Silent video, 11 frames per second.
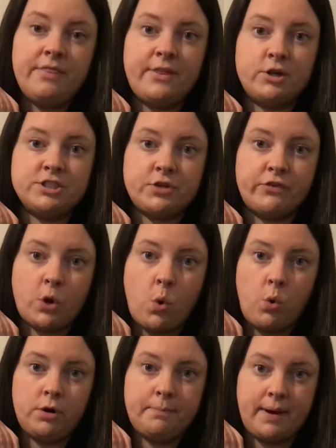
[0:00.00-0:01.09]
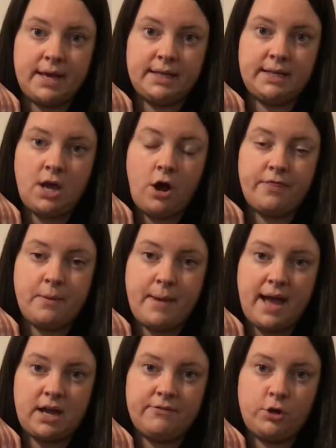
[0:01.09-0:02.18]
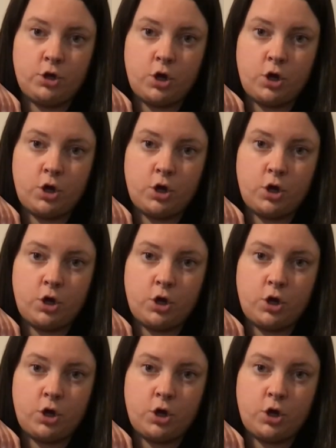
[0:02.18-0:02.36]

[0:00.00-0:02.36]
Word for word: There is a record button on the back of your